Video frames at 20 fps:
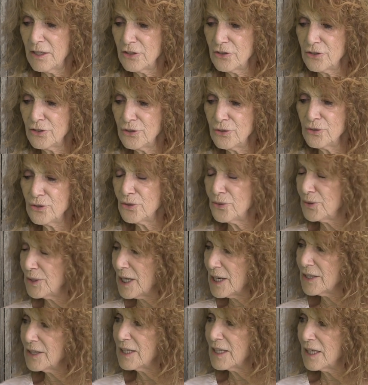to
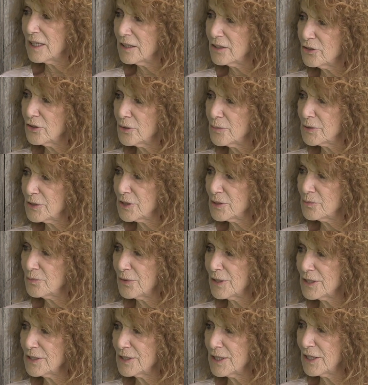create the Ellen Hermanson
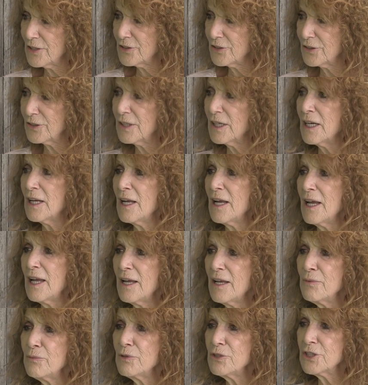Breast Center,
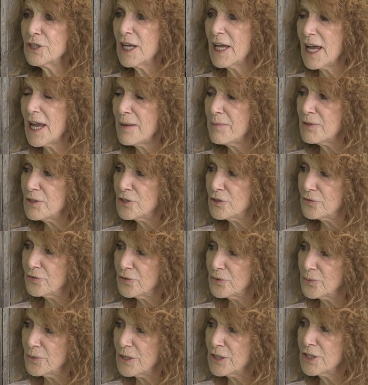which came into
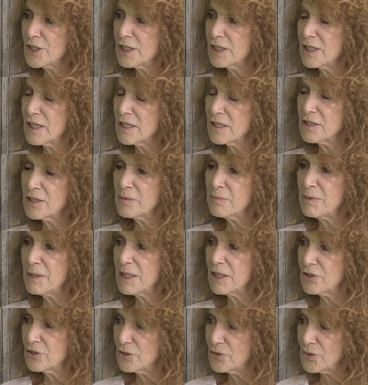fruition into
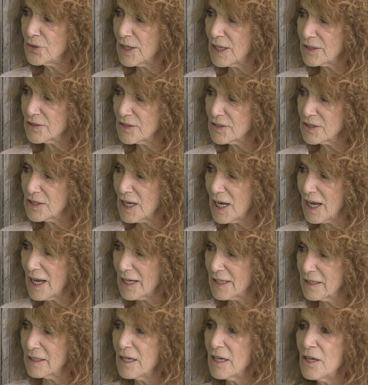being in
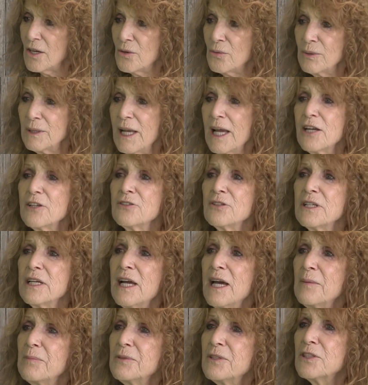2009. What actually
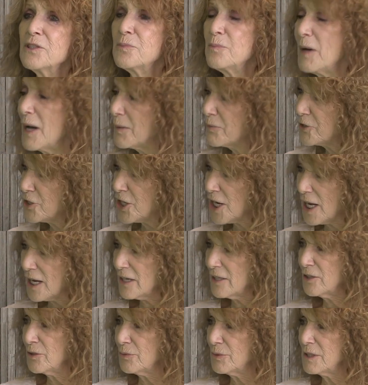happened is Bob
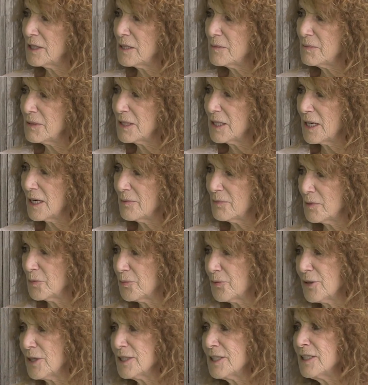Challoner, when he became the
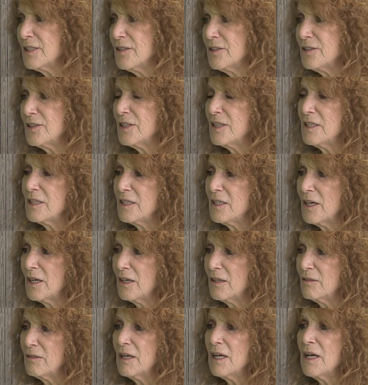president and
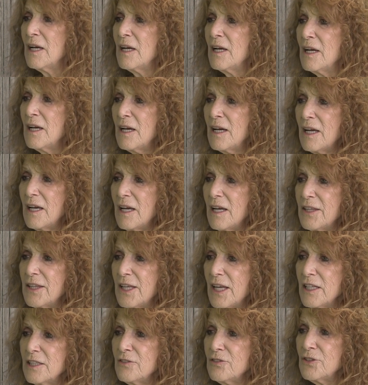CEO, at
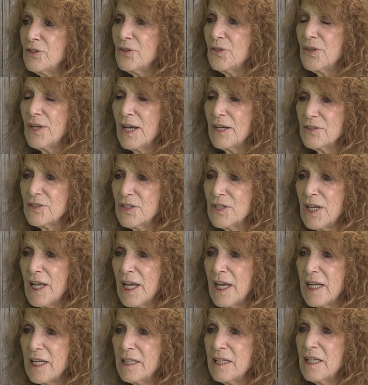the end of
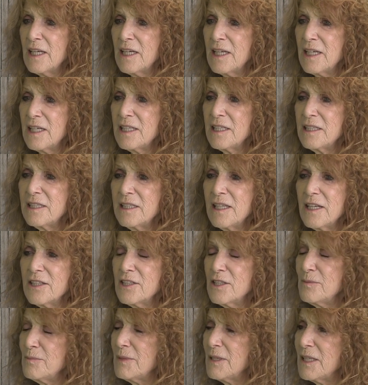2008, he
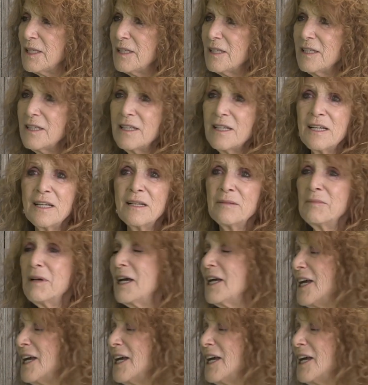said to me, I